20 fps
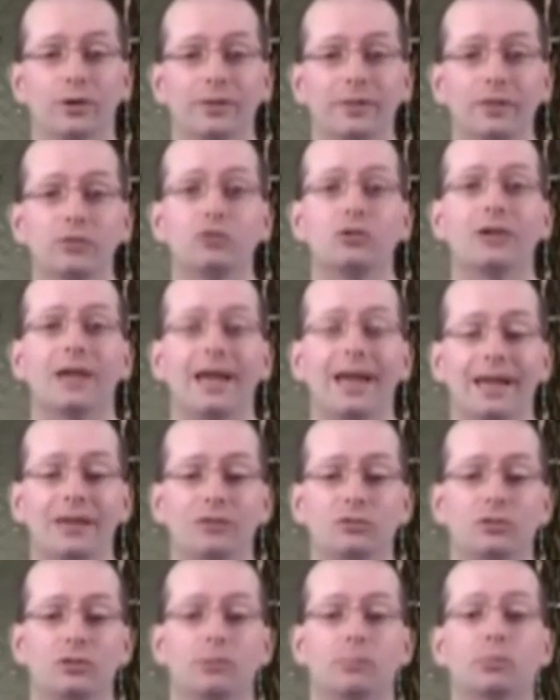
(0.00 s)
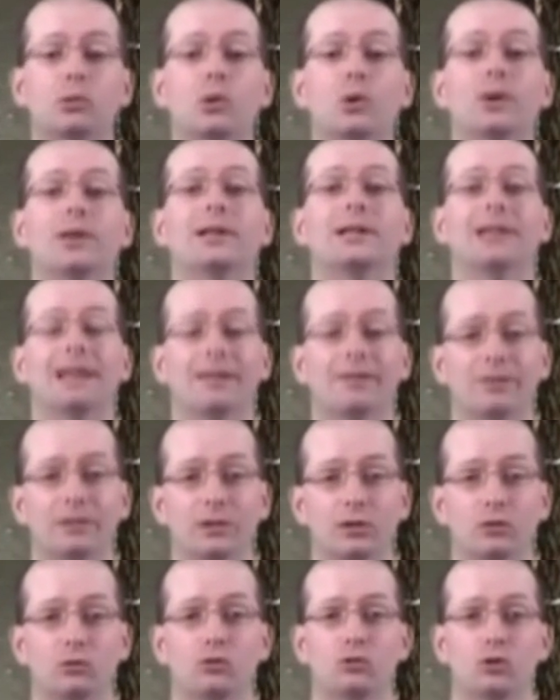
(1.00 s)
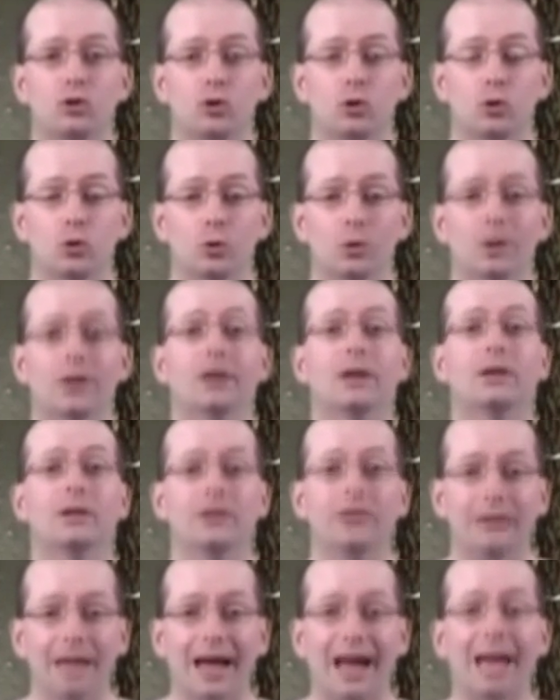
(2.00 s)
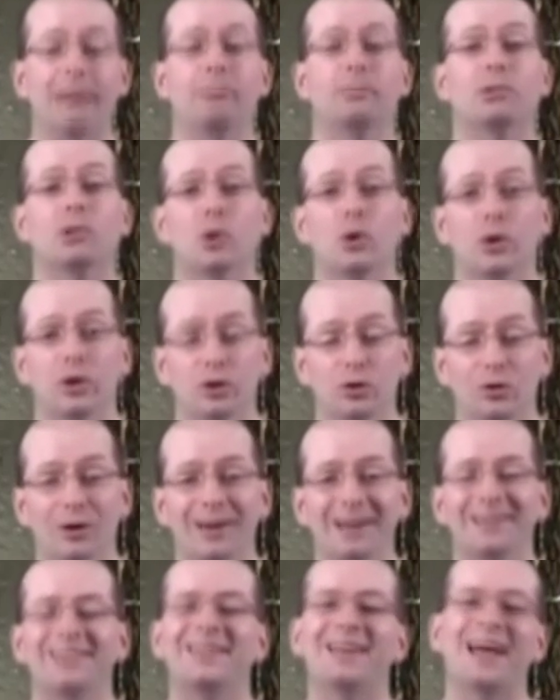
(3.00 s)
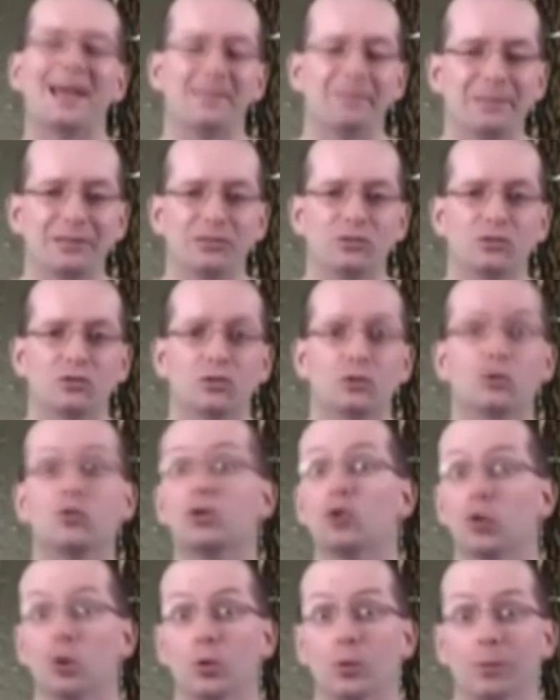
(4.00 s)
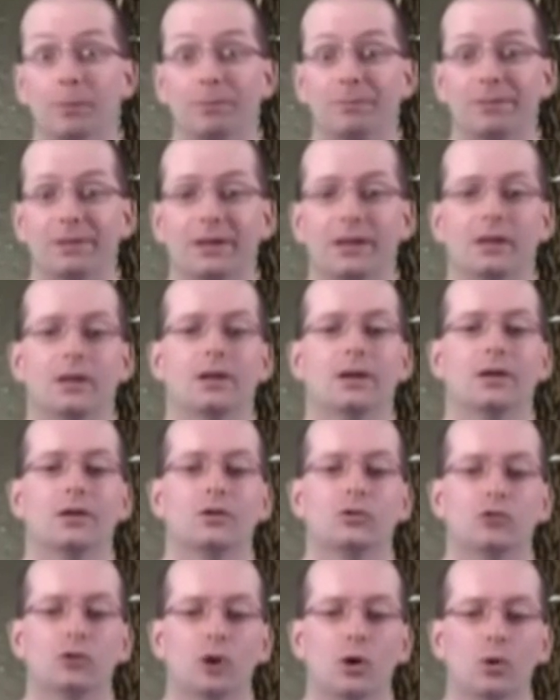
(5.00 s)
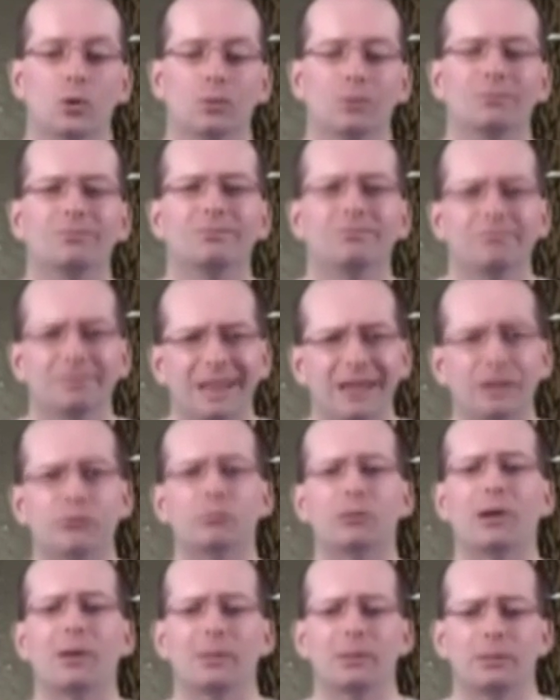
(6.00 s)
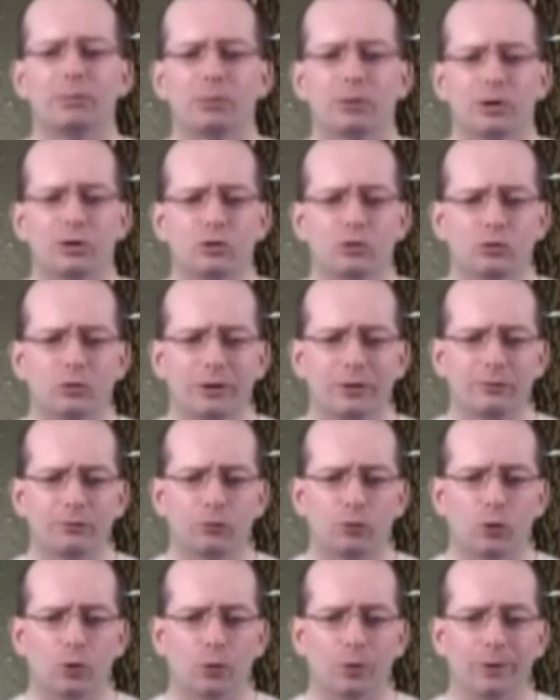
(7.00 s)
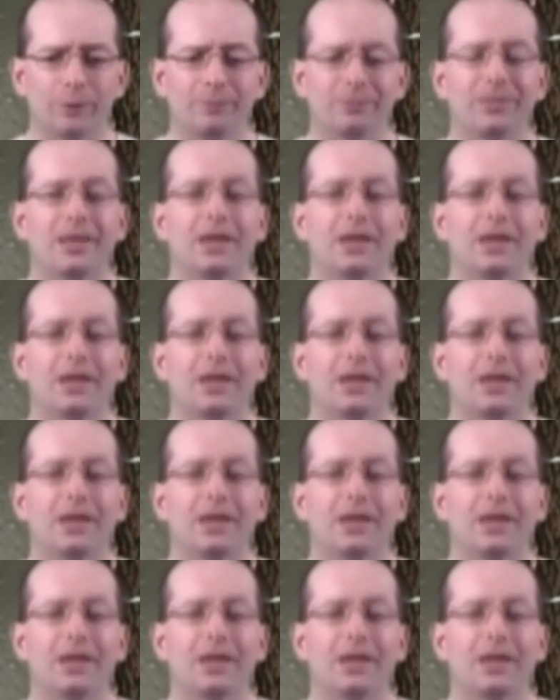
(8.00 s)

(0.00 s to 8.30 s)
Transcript: In this case, the ploidy level is 2, diploid, right? Di means 2. So that's probably pretty straightforward.